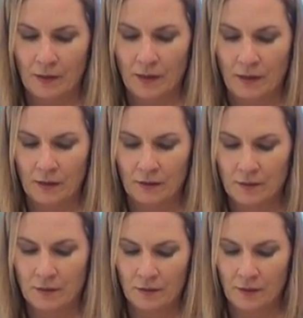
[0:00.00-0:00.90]

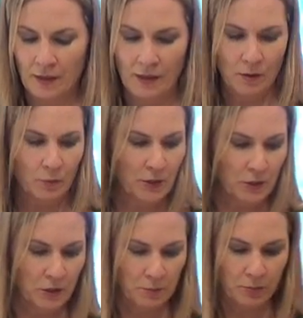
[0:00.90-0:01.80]
And then we
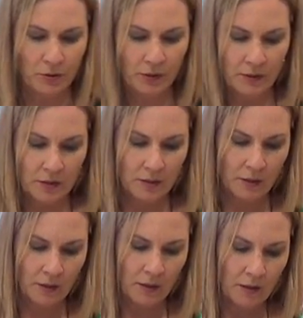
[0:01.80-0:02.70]
just put
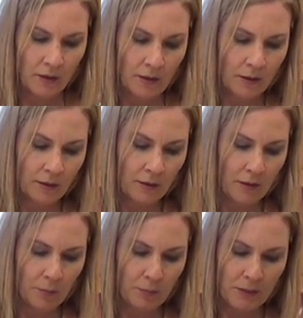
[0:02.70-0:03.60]
a
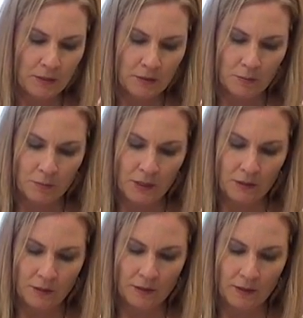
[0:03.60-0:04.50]
couple pieces of
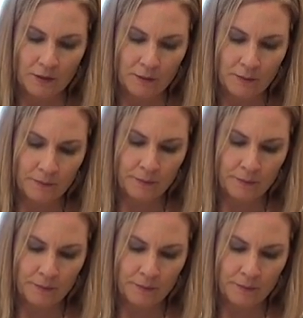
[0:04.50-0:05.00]
meat on there.